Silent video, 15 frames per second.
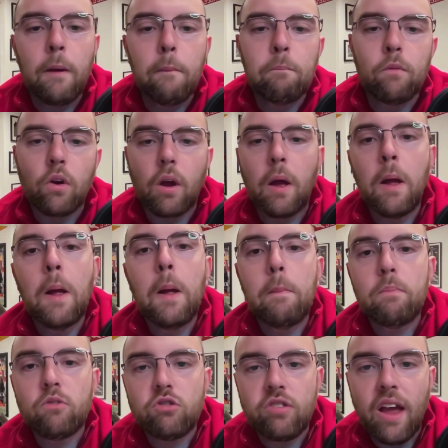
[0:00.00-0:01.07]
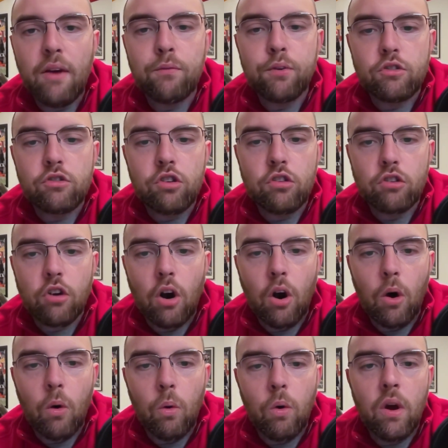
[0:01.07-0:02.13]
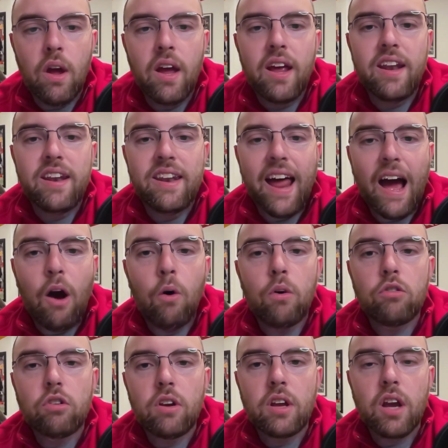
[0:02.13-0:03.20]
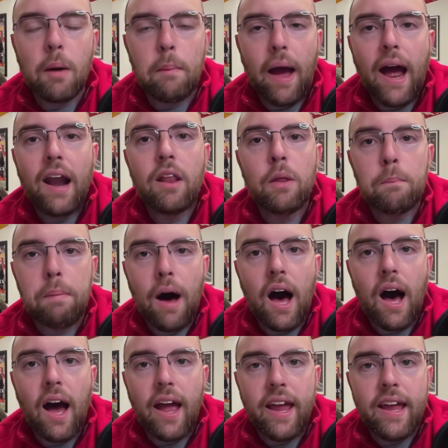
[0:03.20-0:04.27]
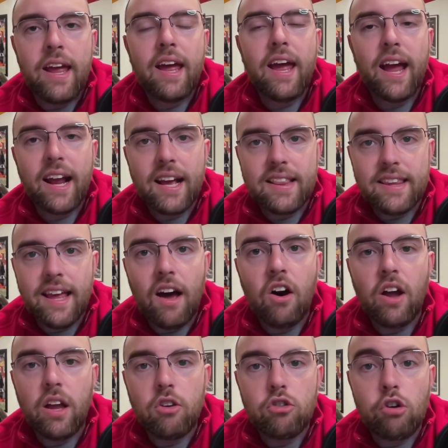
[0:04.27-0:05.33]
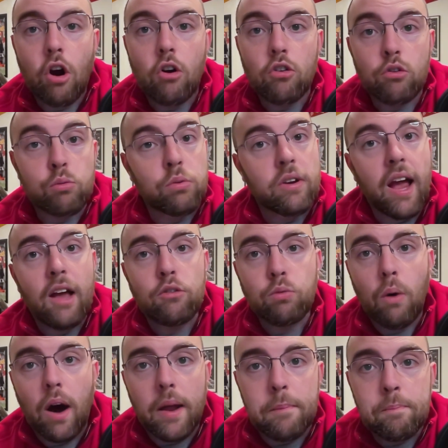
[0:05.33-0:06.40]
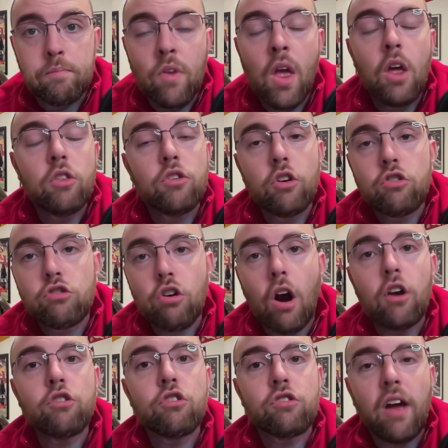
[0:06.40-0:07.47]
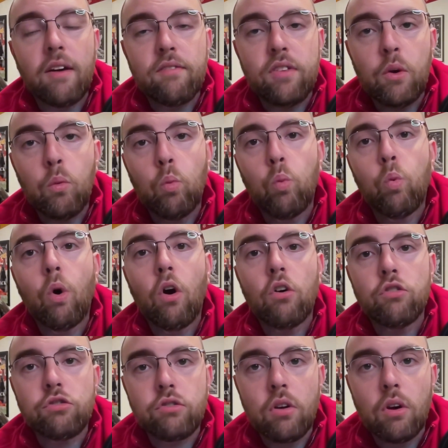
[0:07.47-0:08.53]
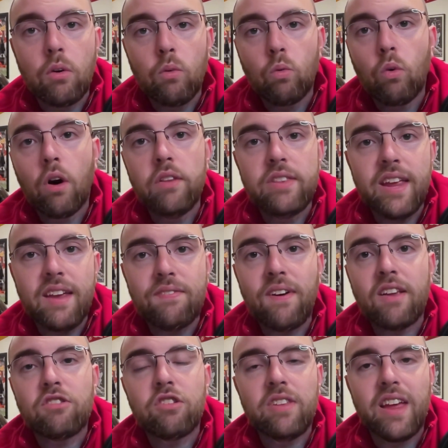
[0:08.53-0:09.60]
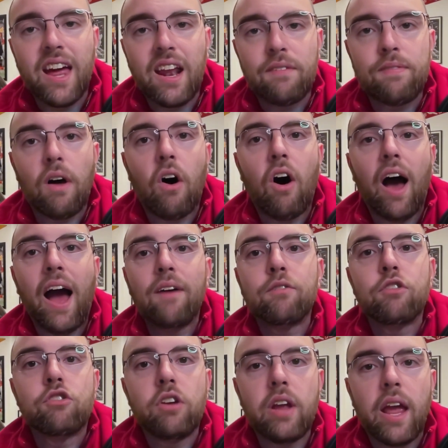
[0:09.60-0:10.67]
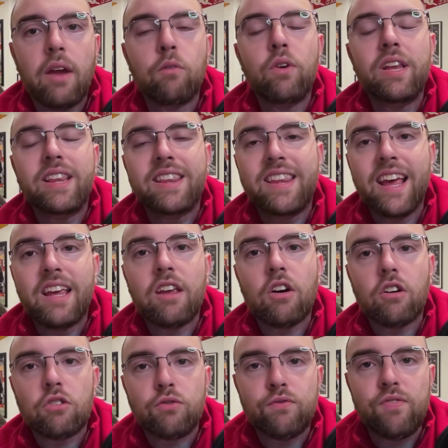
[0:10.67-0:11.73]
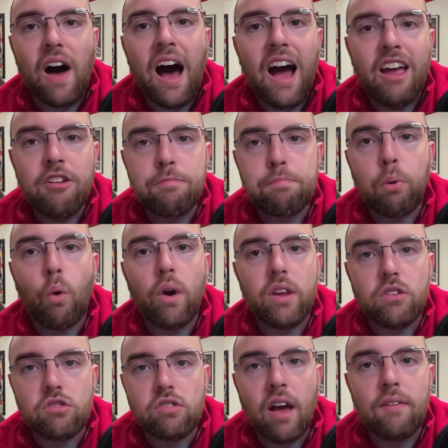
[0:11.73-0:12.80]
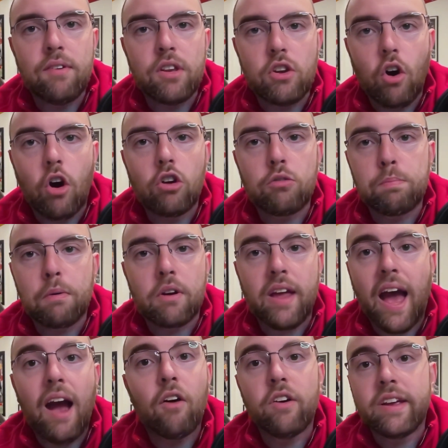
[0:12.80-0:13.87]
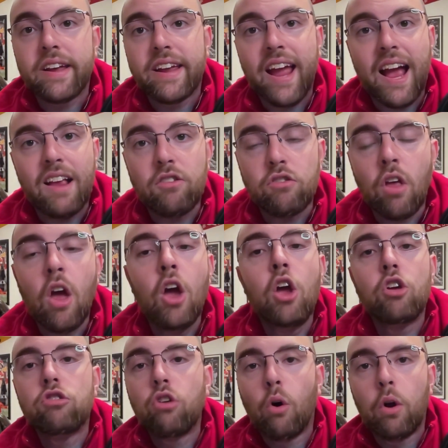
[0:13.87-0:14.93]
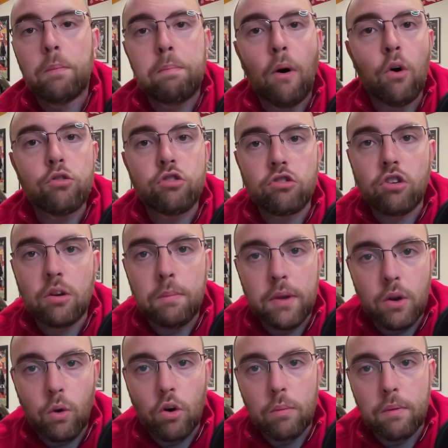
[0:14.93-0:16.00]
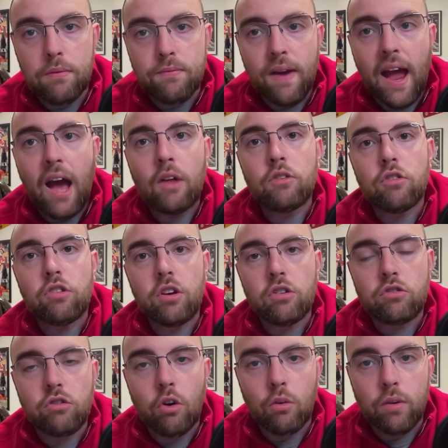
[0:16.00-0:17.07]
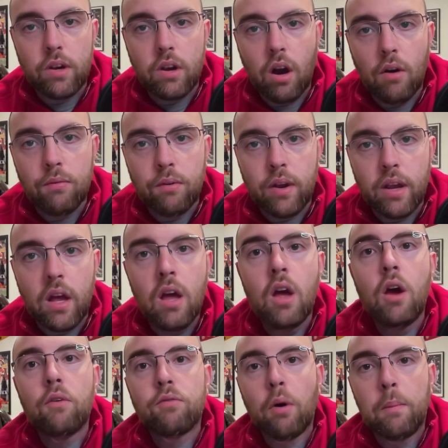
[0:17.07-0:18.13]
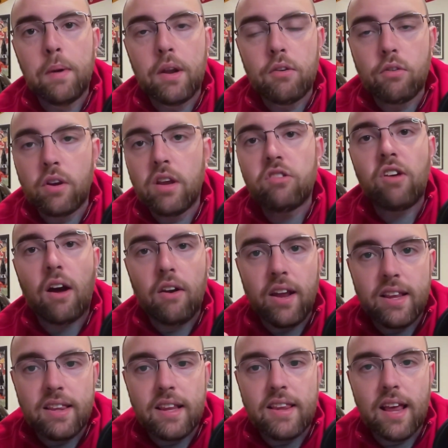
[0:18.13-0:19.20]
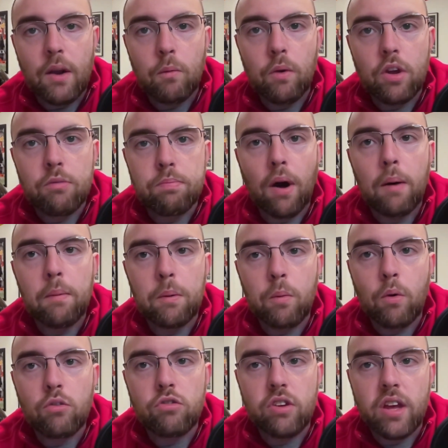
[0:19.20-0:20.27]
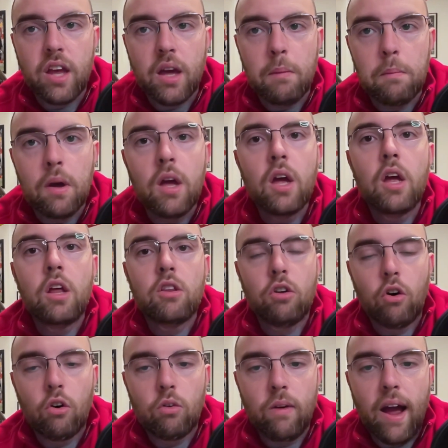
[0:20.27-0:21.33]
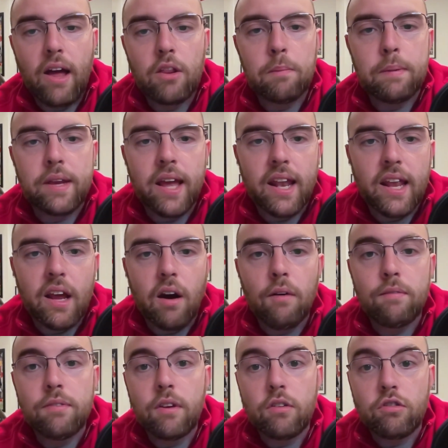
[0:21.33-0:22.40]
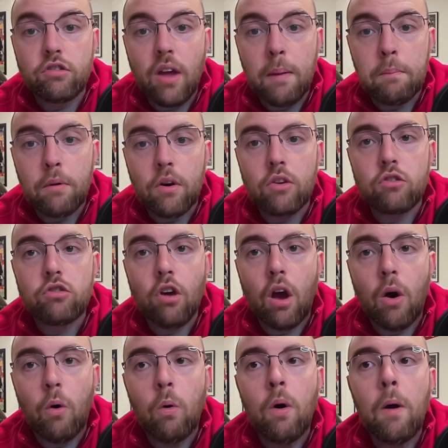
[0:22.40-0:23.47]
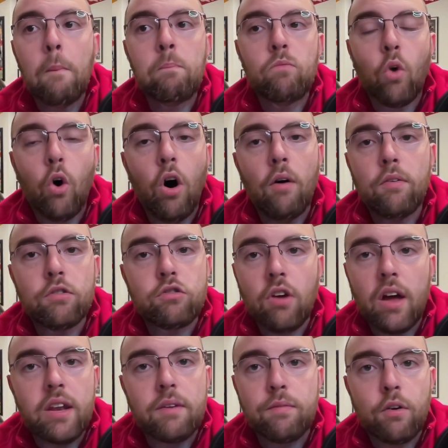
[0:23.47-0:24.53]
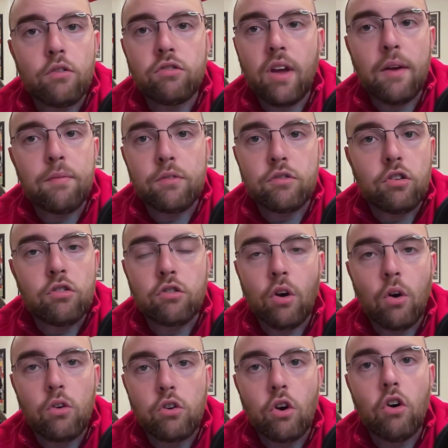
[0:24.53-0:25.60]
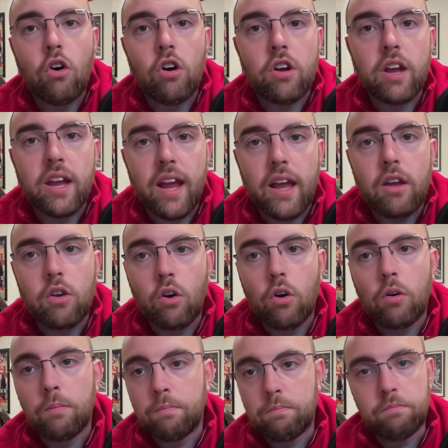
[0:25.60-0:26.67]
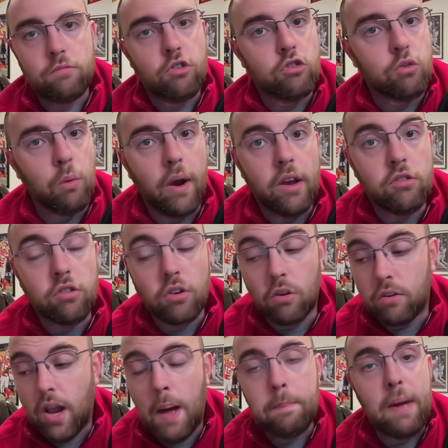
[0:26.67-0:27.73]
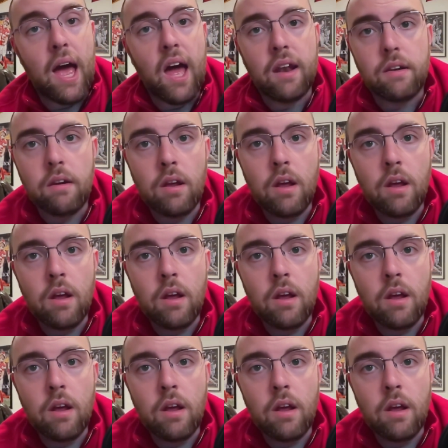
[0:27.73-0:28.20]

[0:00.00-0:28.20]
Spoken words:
Look, San Francisco now is going to come out of the bye and get the LA Chargers. Well, guess what? The Chargers have the worst run defense in the NFL, averaging a ridiculous 5.7 yards per carry against. Joey Bosa is going to be nowhere to be found as he is still recovering from an injury. He's out 8 to 10 weeks. Probably won't see him till around the beginning of December. And so, all of a sudden, if you're San Francisco, you're looking at your situation going, not bad.